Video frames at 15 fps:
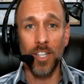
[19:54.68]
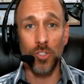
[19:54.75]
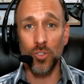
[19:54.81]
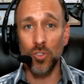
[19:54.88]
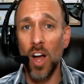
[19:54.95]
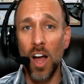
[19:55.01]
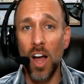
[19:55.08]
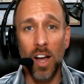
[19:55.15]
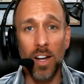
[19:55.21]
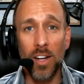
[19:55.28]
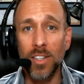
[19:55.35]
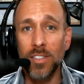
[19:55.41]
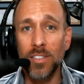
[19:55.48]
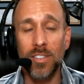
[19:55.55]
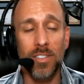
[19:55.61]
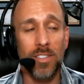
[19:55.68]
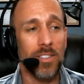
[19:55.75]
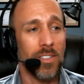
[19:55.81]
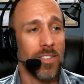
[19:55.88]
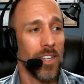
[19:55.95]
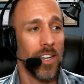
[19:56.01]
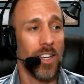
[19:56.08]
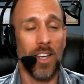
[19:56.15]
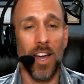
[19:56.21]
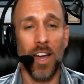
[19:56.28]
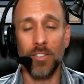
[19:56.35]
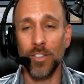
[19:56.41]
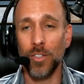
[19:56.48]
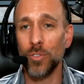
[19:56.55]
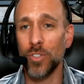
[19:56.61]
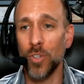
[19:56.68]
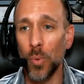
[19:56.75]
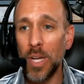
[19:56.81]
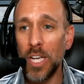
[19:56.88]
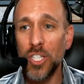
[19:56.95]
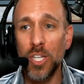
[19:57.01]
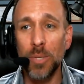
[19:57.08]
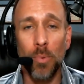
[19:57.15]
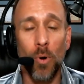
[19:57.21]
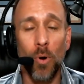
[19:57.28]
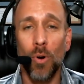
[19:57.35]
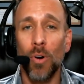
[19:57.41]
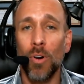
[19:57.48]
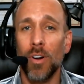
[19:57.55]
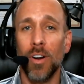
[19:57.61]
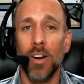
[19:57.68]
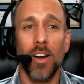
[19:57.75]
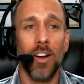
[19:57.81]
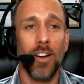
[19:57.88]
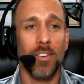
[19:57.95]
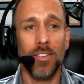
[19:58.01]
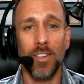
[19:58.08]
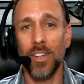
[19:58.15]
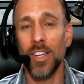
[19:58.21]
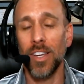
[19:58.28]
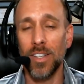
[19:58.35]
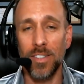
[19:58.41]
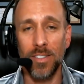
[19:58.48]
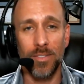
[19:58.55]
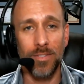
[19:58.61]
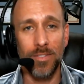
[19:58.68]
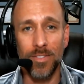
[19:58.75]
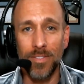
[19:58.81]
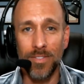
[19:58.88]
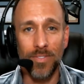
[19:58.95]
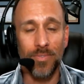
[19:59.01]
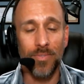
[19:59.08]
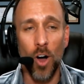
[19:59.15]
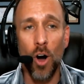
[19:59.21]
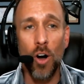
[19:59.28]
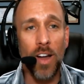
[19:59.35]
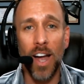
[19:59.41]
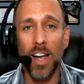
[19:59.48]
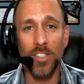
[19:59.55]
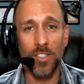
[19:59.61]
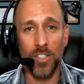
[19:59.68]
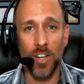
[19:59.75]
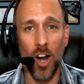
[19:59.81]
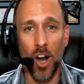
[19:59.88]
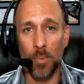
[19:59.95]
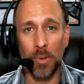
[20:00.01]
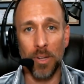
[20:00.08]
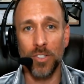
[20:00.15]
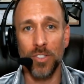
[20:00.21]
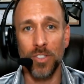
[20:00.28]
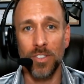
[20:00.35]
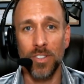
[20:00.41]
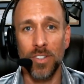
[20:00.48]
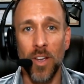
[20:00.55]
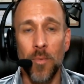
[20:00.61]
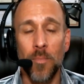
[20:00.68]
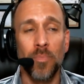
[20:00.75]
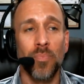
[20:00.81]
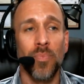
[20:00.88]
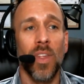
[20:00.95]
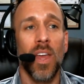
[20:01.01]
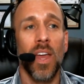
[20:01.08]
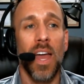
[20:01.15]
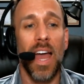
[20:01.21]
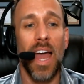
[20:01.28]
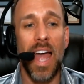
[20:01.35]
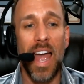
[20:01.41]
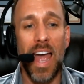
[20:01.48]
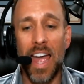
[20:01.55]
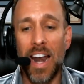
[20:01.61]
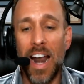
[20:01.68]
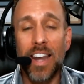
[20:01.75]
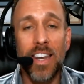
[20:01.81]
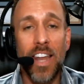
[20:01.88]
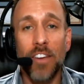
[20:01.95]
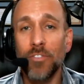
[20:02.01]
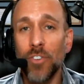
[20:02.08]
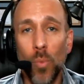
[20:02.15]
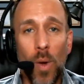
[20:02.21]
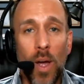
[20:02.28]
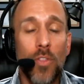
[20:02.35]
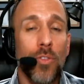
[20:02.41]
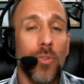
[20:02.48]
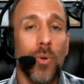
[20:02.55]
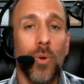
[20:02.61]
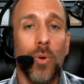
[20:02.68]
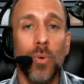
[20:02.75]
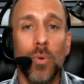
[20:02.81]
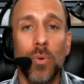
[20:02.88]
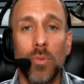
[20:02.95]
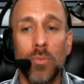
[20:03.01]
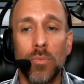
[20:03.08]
drugs, used a Ouija board, all kinds of garbage. And I never went through